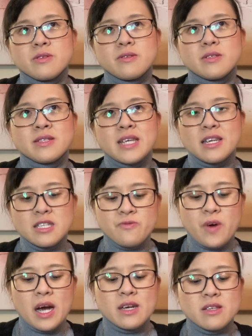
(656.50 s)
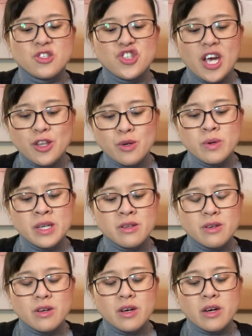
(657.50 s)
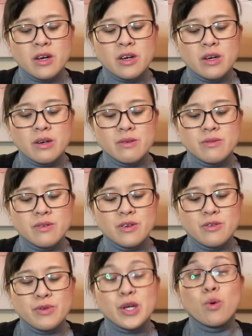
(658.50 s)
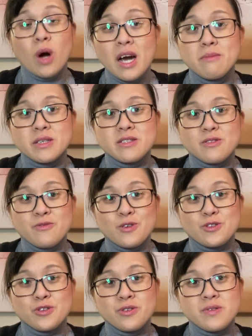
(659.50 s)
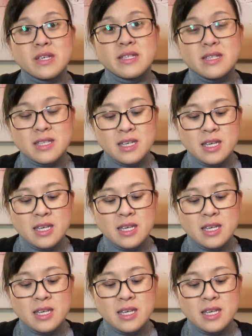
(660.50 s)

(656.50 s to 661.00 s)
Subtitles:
satisfying the genuine requirement for tourist